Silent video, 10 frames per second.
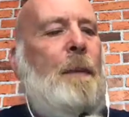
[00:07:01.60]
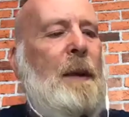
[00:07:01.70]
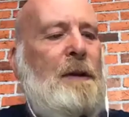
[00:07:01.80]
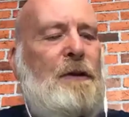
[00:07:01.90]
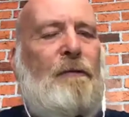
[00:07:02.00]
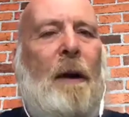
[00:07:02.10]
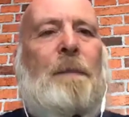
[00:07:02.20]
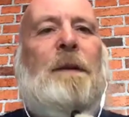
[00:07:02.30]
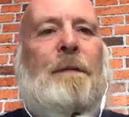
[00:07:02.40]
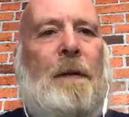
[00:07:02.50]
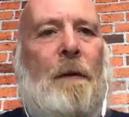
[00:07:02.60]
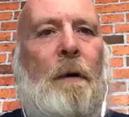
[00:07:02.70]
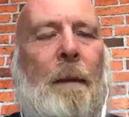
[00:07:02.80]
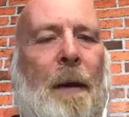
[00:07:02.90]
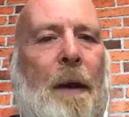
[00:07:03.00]
and being disruptive to
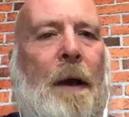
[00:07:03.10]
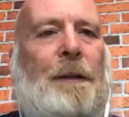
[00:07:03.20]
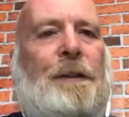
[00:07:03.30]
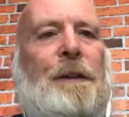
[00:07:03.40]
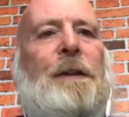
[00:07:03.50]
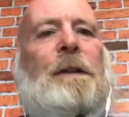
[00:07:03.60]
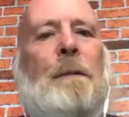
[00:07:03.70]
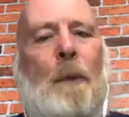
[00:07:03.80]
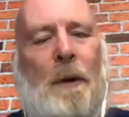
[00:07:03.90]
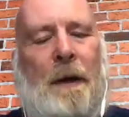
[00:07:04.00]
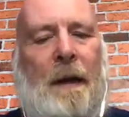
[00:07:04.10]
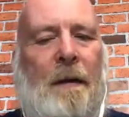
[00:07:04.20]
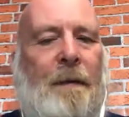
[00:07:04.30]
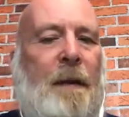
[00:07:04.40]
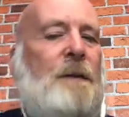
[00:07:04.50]
your application and pointing
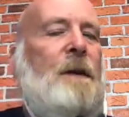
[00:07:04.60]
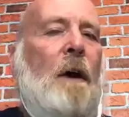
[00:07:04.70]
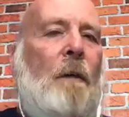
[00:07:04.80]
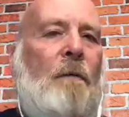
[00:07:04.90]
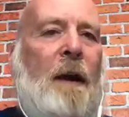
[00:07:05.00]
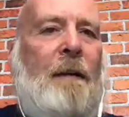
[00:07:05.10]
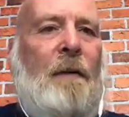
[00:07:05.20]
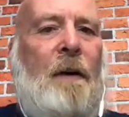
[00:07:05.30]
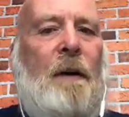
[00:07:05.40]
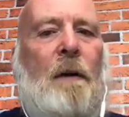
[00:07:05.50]
out things that aren't relevant,